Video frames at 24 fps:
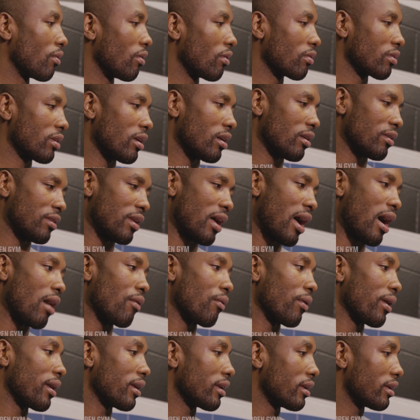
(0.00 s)
work in
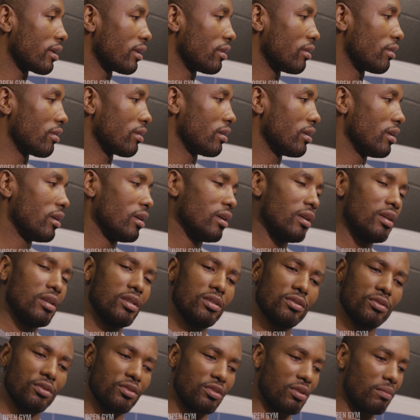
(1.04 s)
our way, you know.
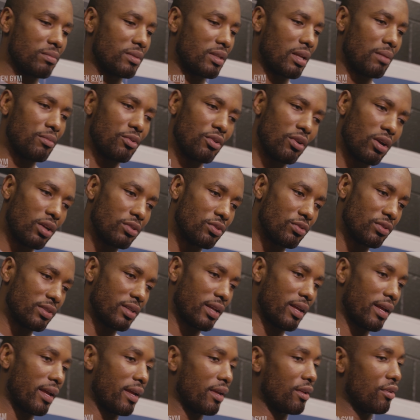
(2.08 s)
So sometimes you have to
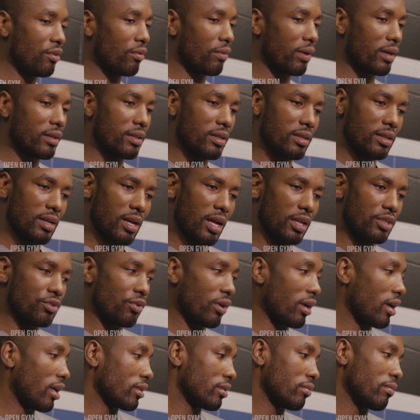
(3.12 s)
say, hey, you know what? I
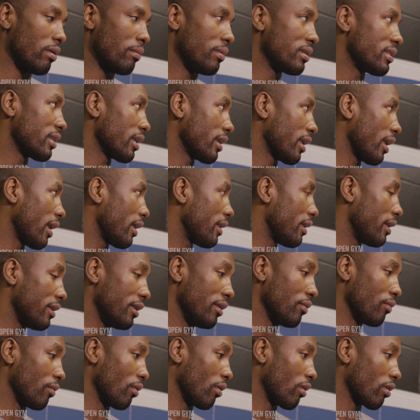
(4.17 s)
tried, I do my best I can, it
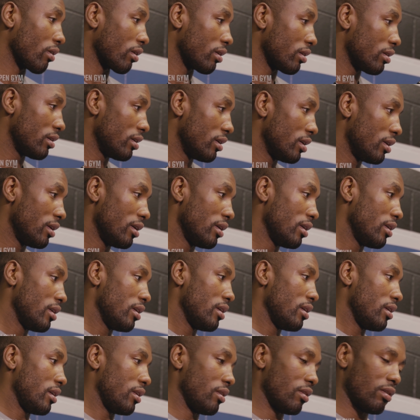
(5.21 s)
didn't work.
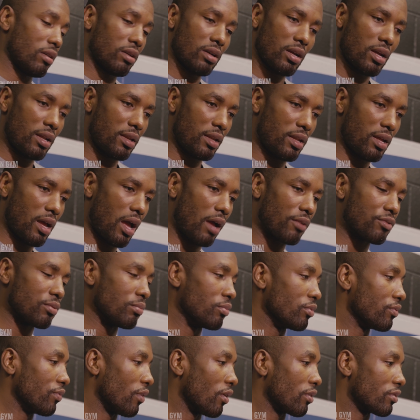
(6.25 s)
you know, and then I had
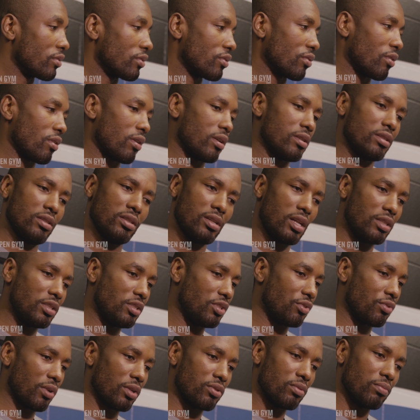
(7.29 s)
to move on. So I
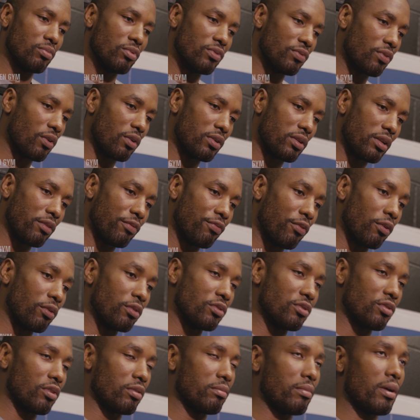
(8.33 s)
just tried to move on and
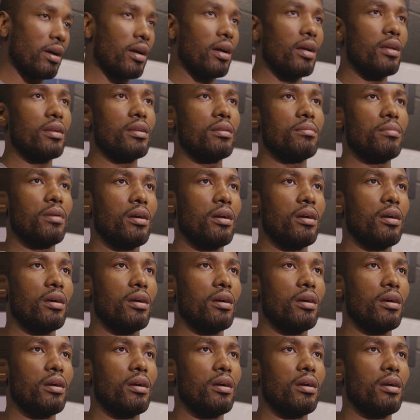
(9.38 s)
focus on my